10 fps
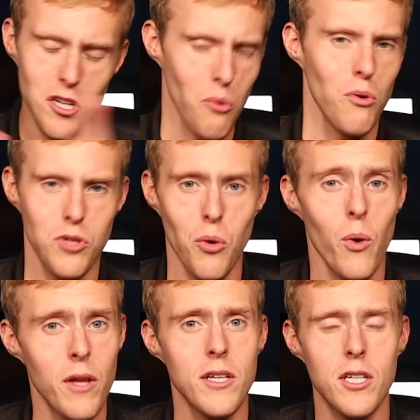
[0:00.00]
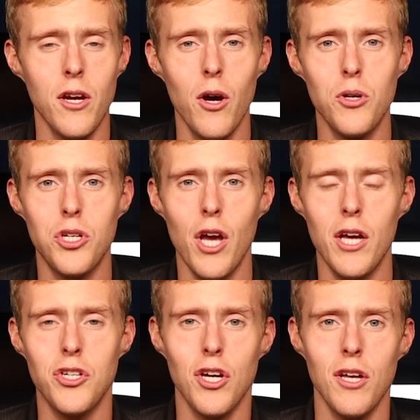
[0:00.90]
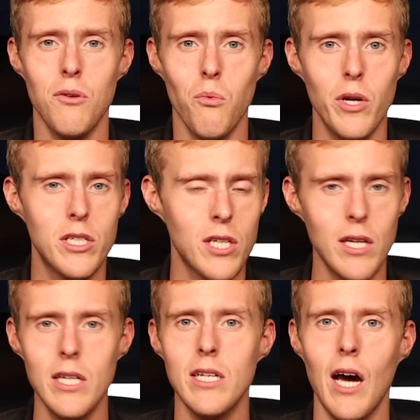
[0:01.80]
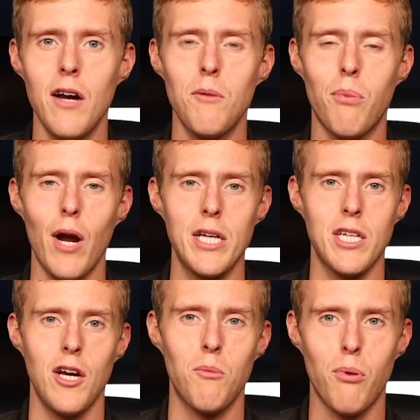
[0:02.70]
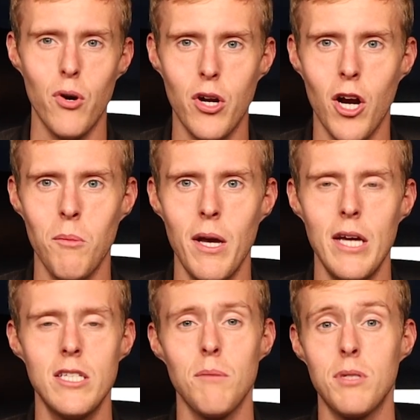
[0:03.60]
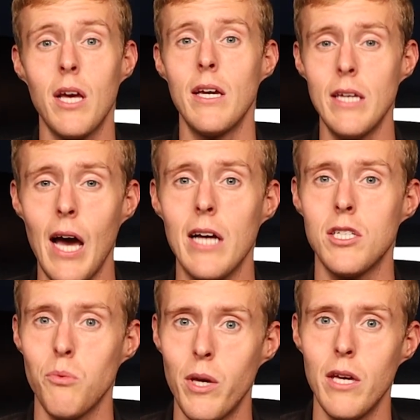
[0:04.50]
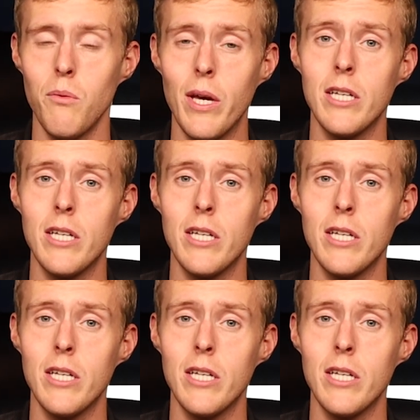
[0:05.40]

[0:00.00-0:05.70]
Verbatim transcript: So, so we're in this negotiation. We send discounted pricing, and procurement ends up saying, "Yes, we we